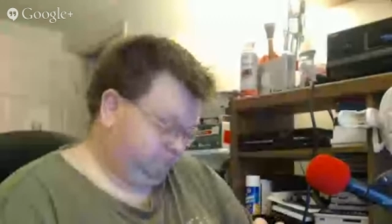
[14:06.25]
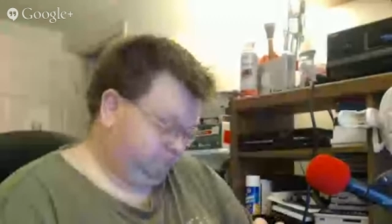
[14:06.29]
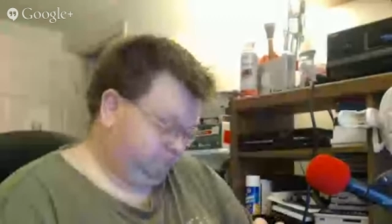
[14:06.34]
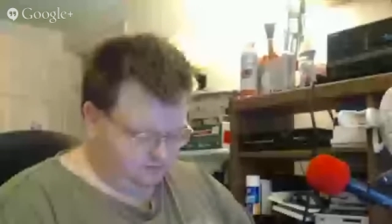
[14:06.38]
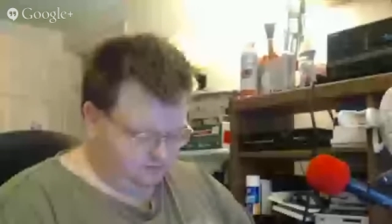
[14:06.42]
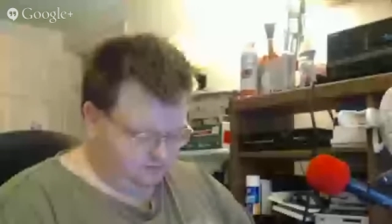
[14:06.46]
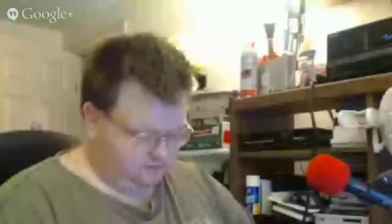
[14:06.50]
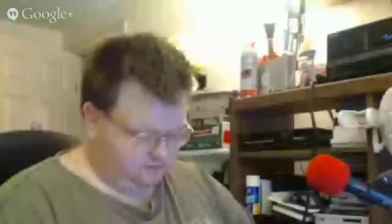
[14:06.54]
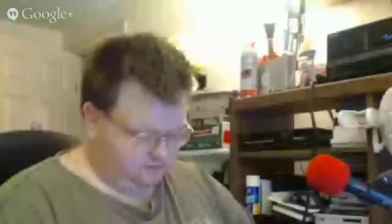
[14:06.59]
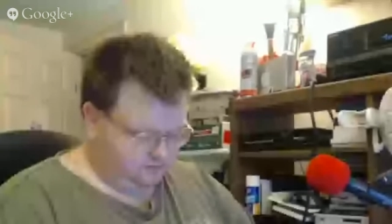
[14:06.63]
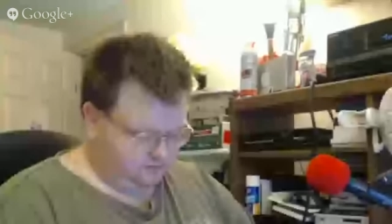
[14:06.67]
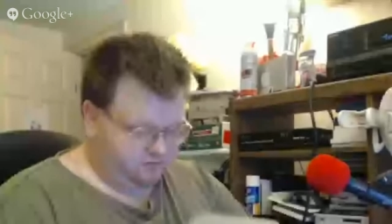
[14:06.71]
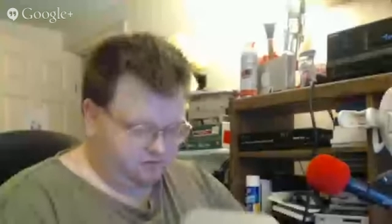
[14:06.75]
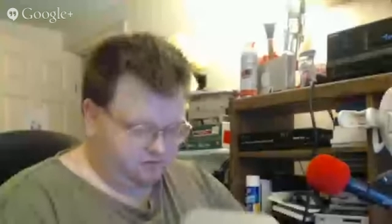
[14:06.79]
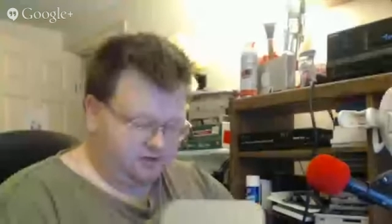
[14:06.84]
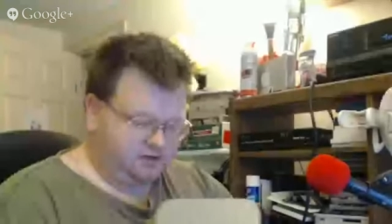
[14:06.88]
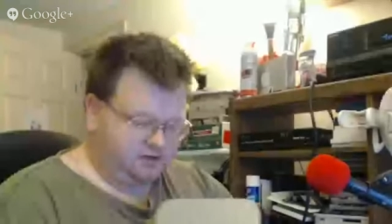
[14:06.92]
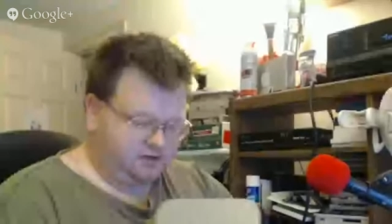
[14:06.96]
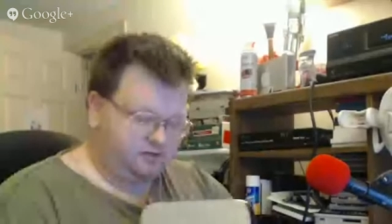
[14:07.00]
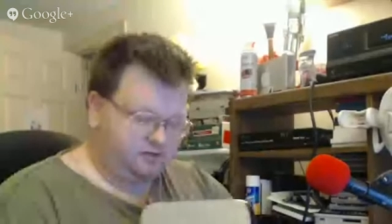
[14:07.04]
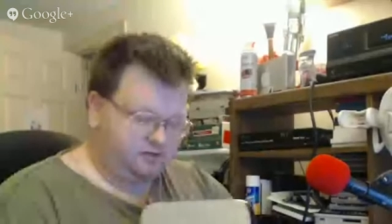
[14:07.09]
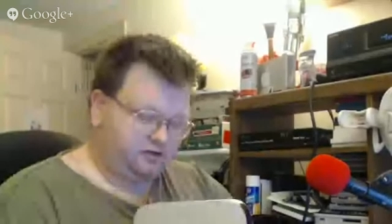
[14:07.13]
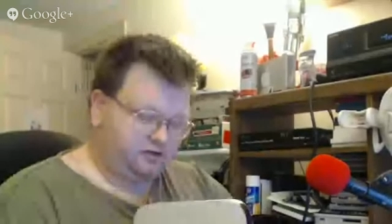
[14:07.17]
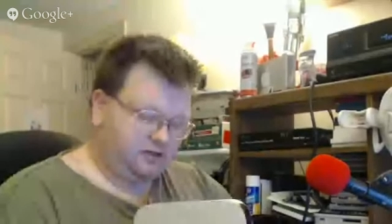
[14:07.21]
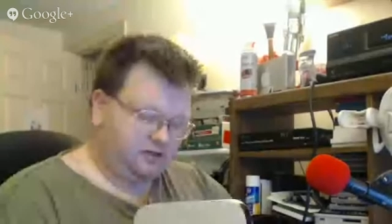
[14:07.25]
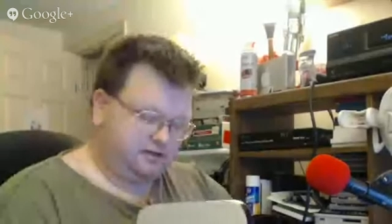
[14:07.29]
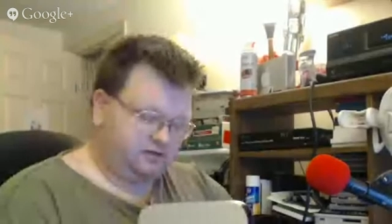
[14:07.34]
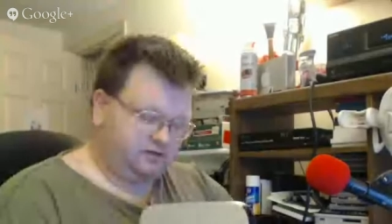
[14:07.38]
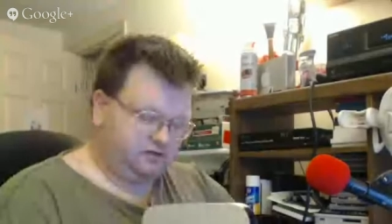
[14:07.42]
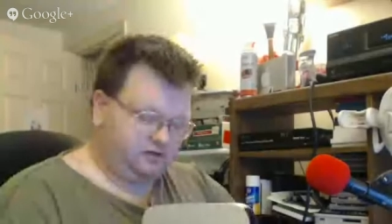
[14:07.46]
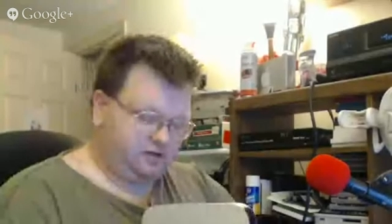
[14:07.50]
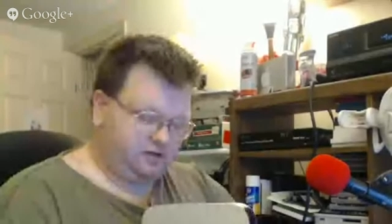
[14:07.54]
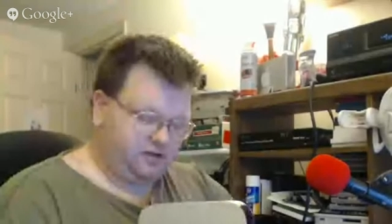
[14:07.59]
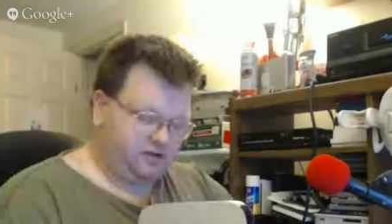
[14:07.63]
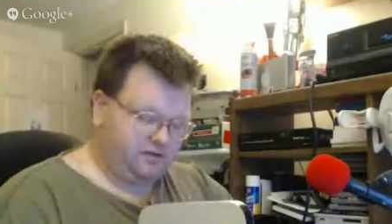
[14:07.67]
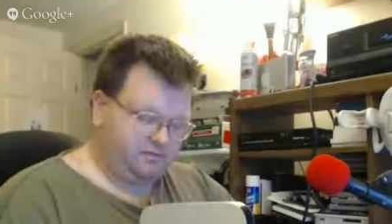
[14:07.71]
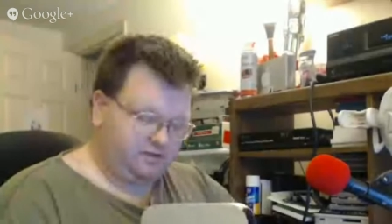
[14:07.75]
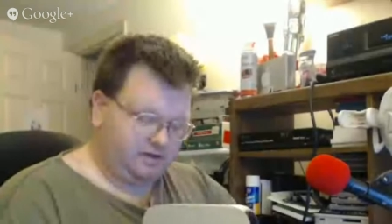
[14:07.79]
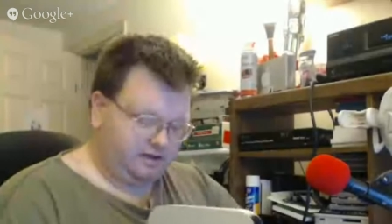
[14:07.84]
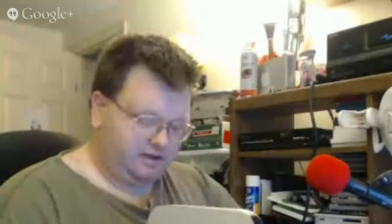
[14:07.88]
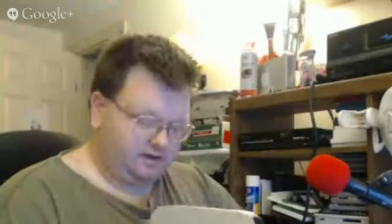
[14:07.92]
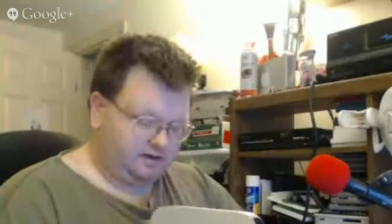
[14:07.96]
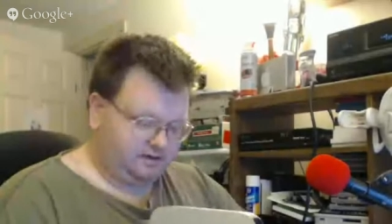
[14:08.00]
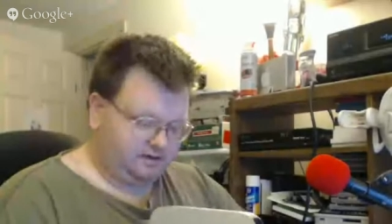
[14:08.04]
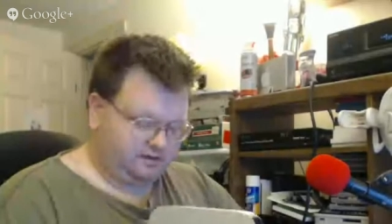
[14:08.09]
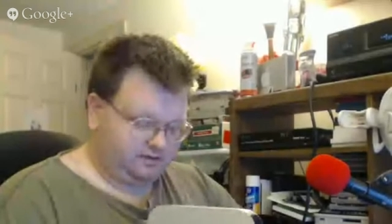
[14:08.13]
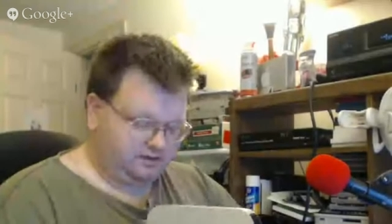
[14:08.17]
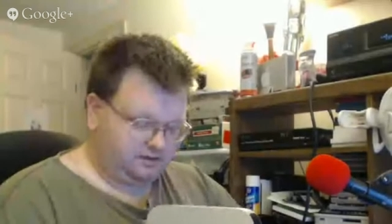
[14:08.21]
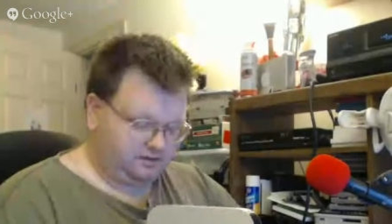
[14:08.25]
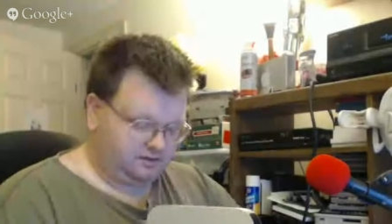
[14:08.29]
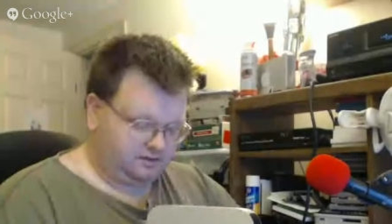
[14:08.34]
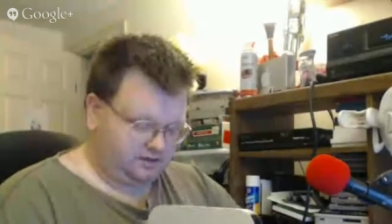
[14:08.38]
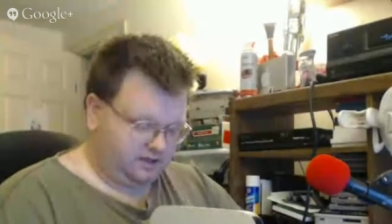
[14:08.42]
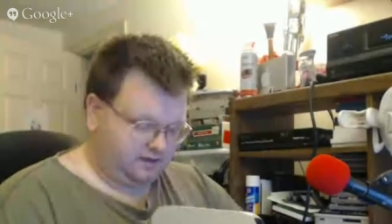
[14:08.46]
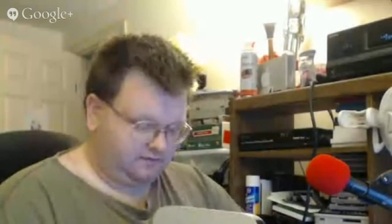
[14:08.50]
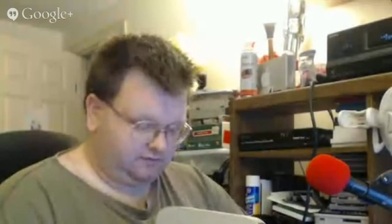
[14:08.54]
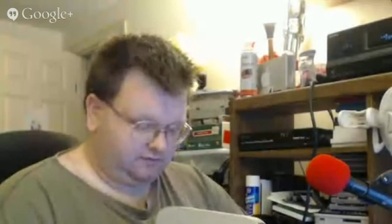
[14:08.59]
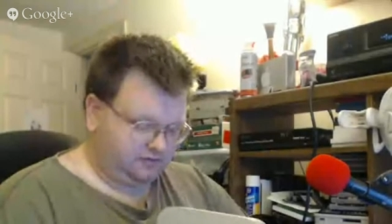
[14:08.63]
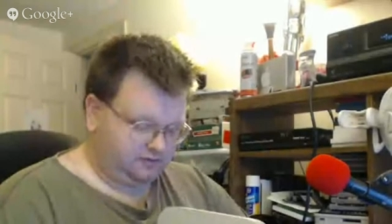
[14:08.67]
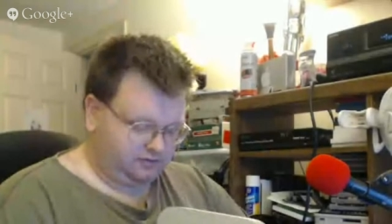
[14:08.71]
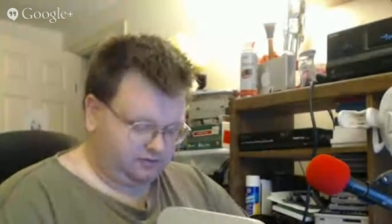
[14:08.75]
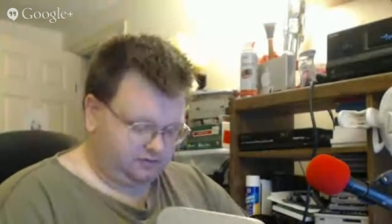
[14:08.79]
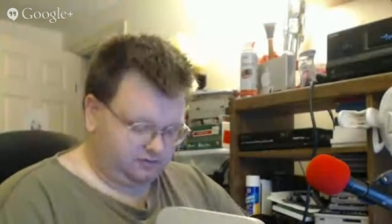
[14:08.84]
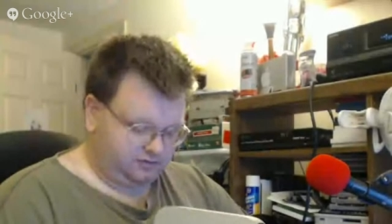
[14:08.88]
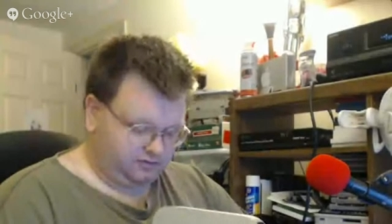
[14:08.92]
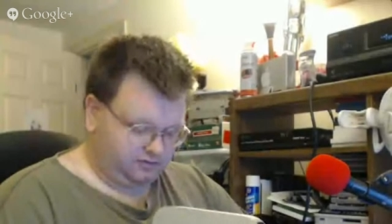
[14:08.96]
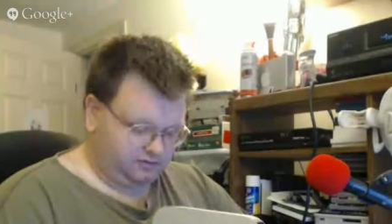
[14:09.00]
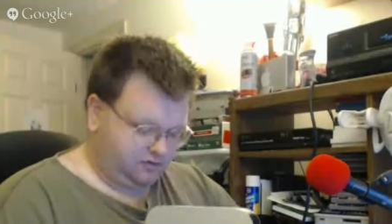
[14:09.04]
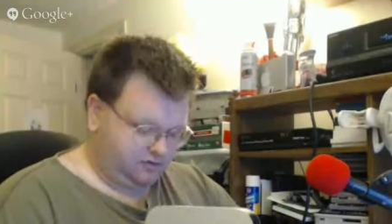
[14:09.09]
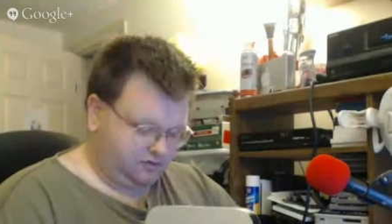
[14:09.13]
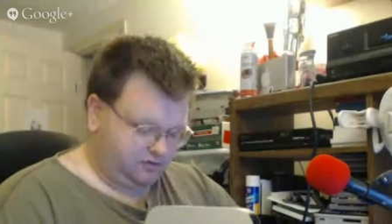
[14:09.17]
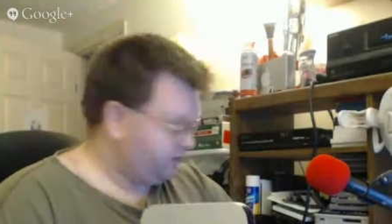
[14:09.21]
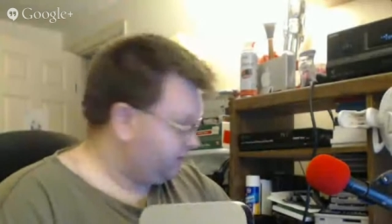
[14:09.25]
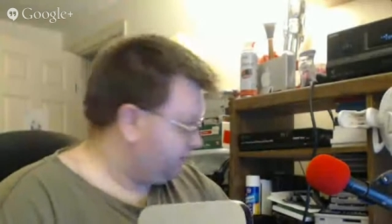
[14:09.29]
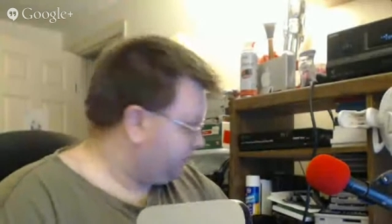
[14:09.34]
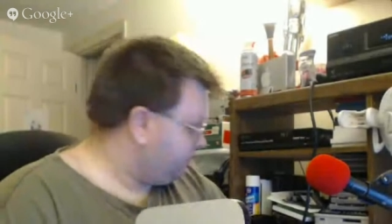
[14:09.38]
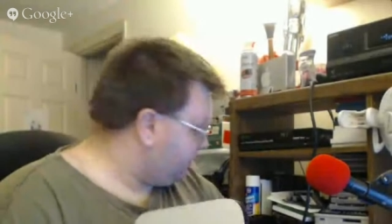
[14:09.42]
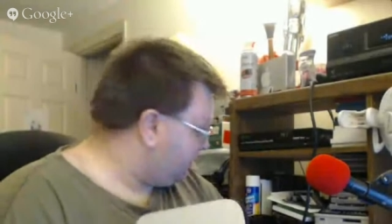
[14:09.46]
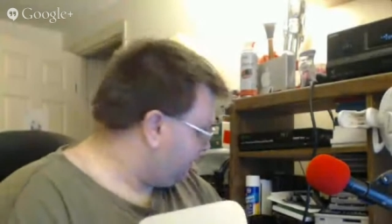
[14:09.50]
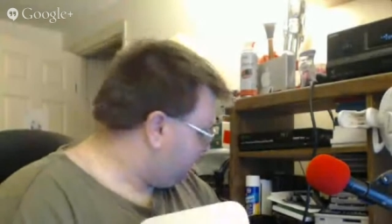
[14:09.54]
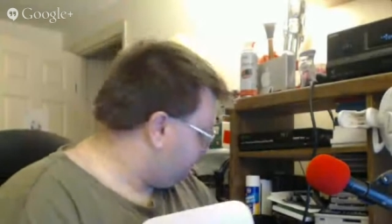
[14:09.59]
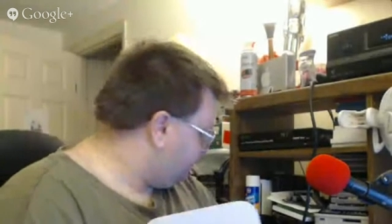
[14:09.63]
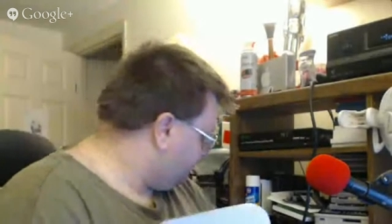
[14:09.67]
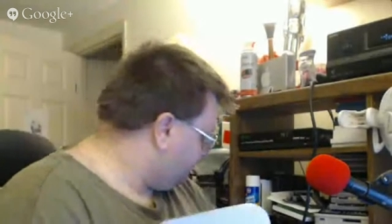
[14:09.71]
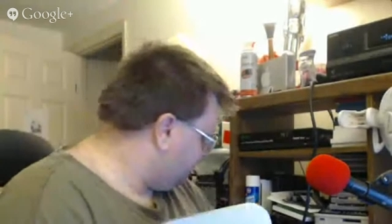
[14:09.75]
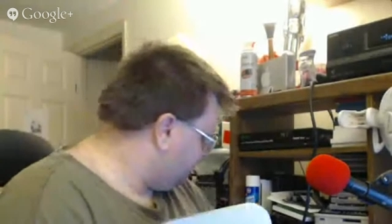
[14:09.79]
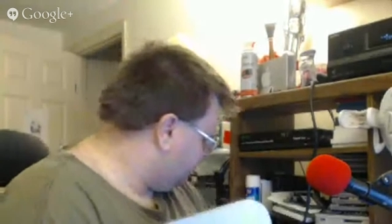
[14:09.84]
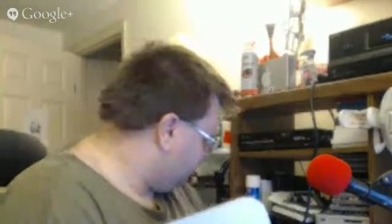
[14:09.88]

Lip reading: don't know what else I can say about it. I have to hook it up.